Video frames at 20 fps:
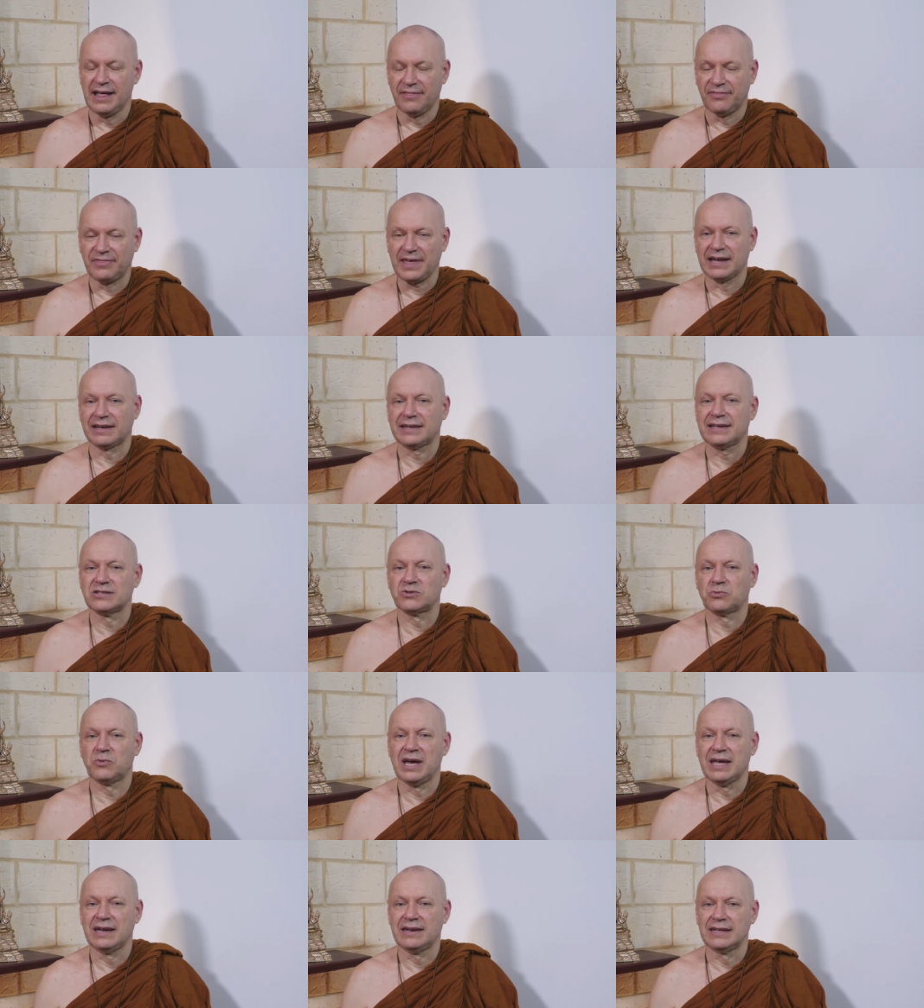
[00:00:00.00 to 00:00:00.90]
that is
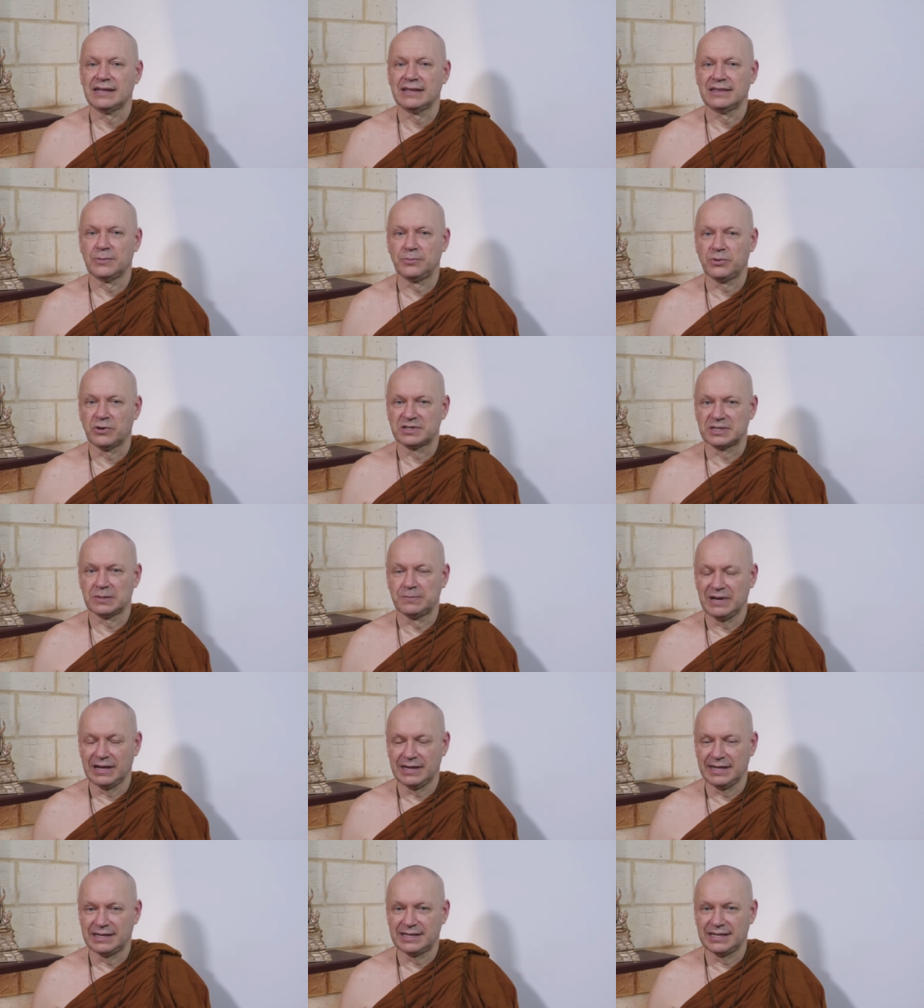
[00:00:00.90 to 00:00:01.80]
when the
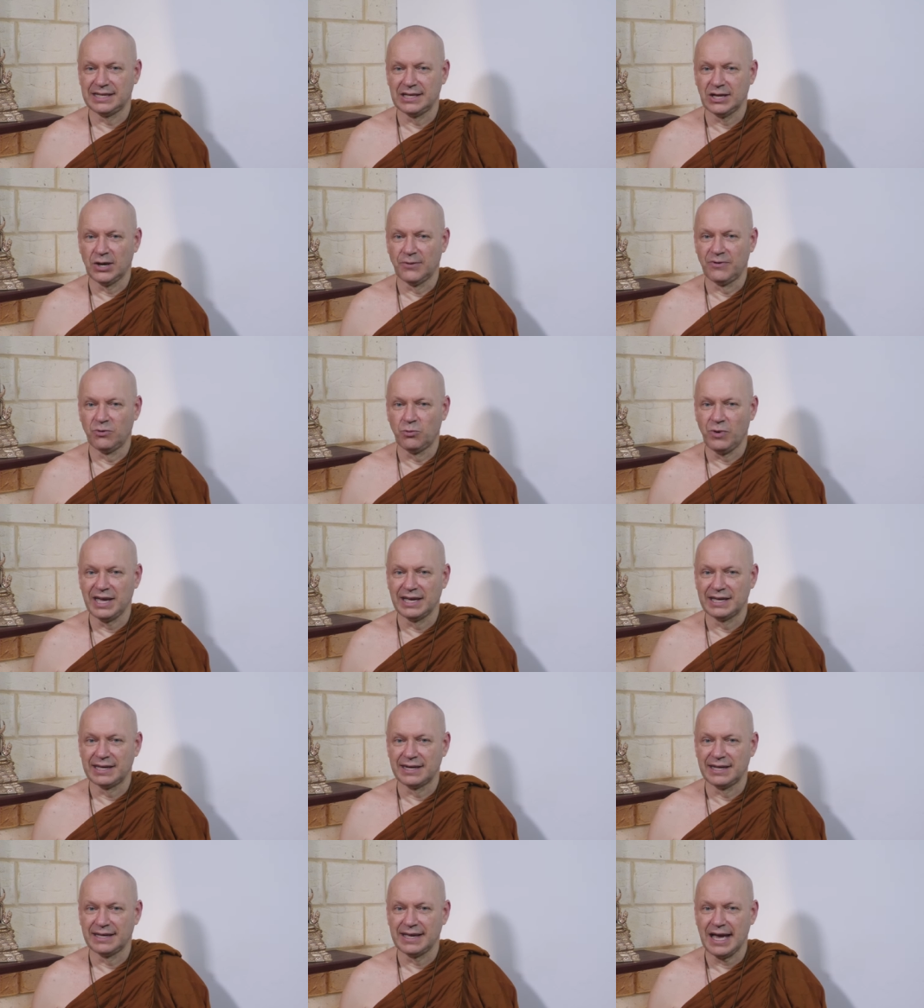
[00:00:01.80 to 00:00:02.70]
possibility of
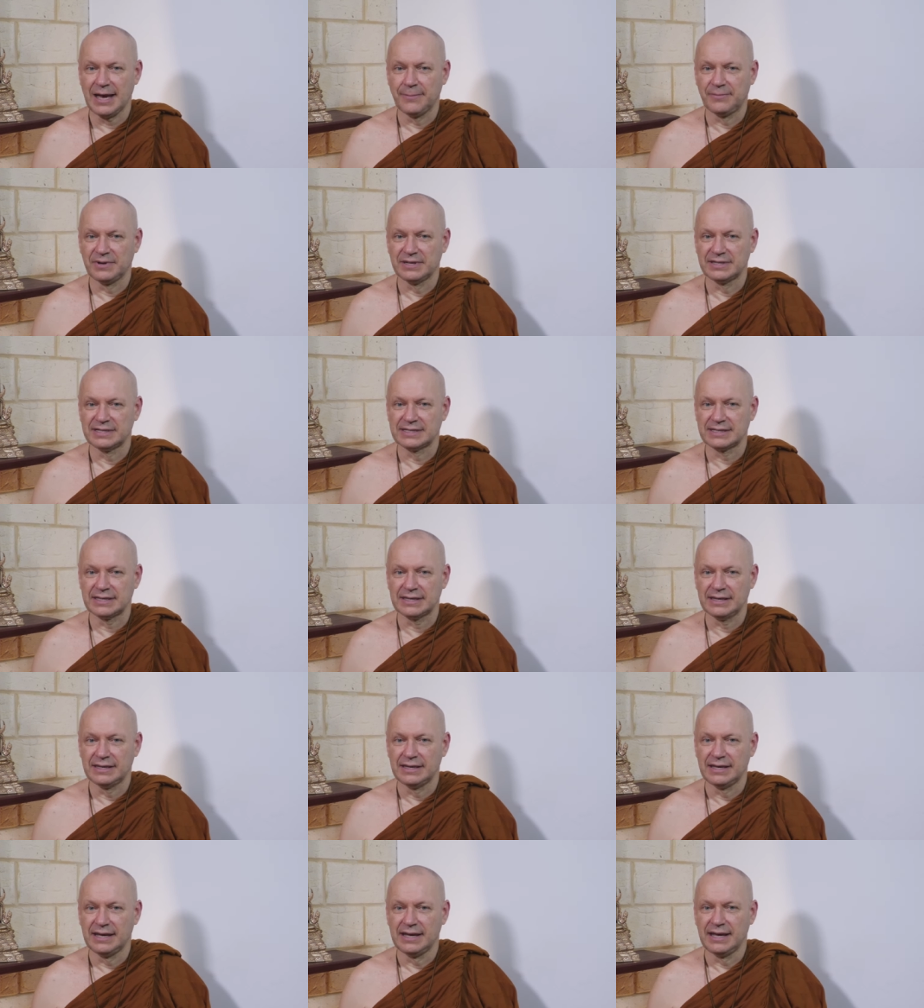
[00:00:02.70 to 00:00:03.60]
awakening happens.
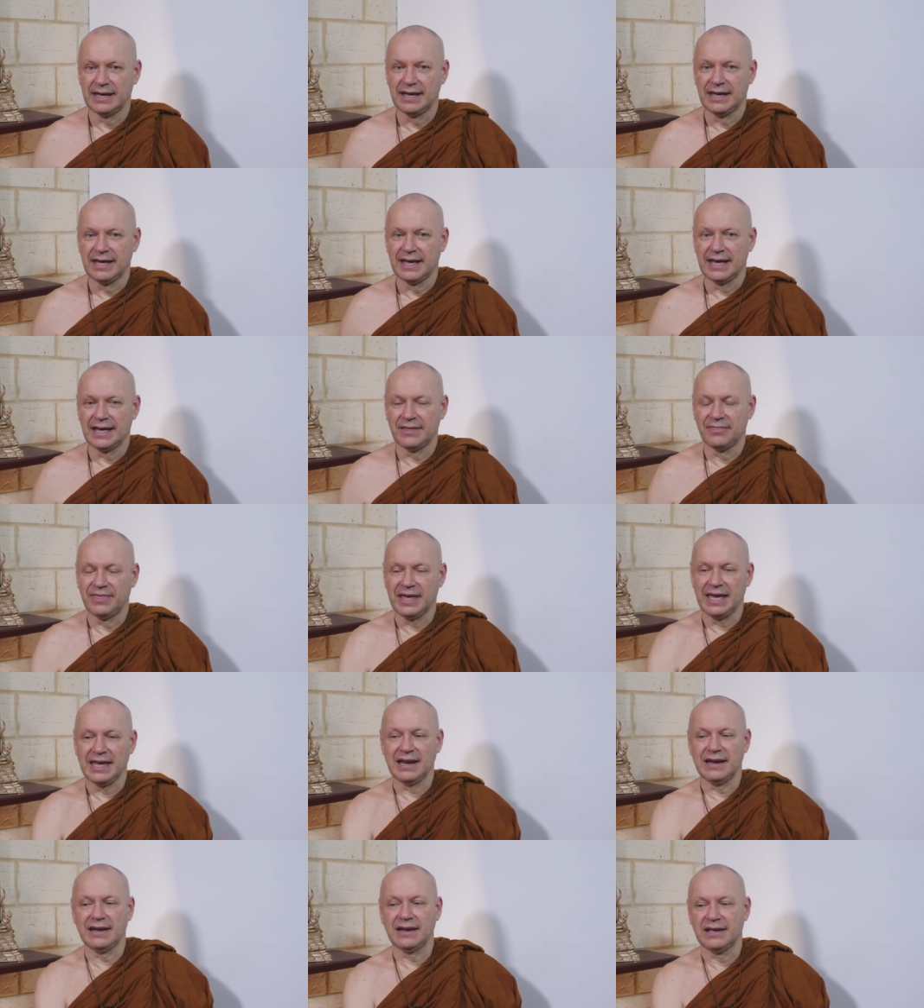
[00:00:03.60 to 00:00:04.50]
And
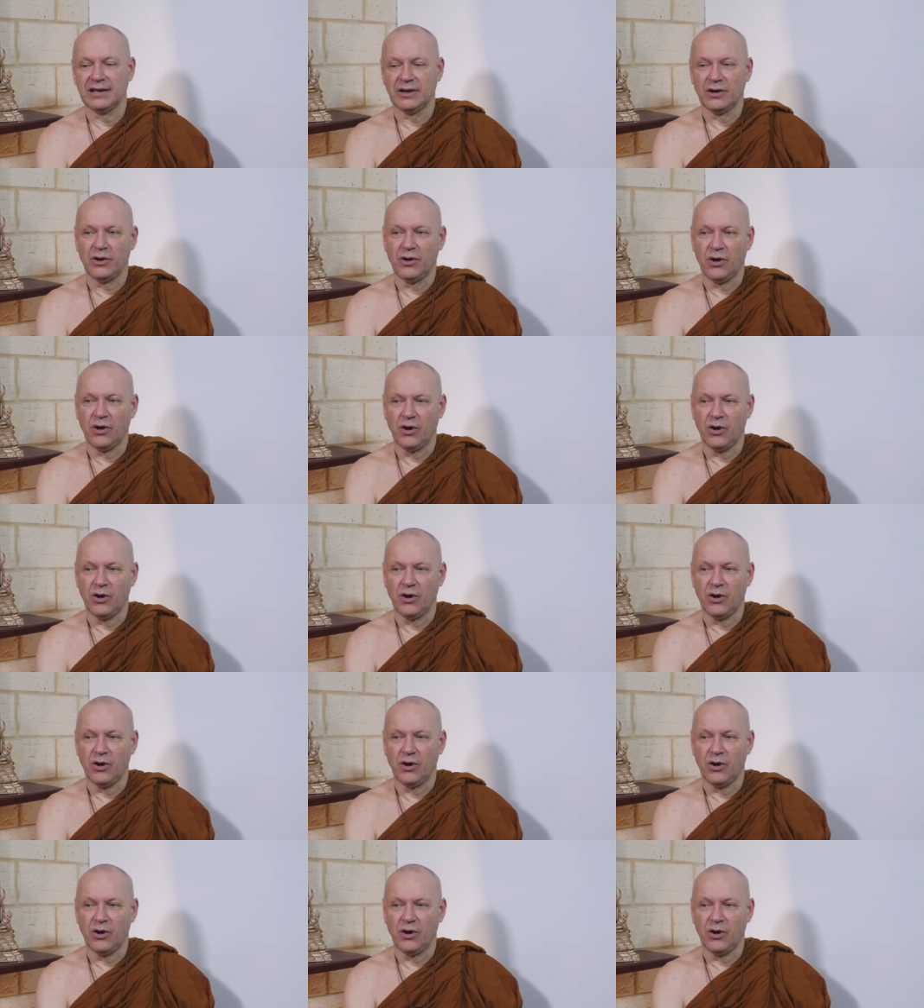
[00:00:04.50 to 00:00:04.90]
then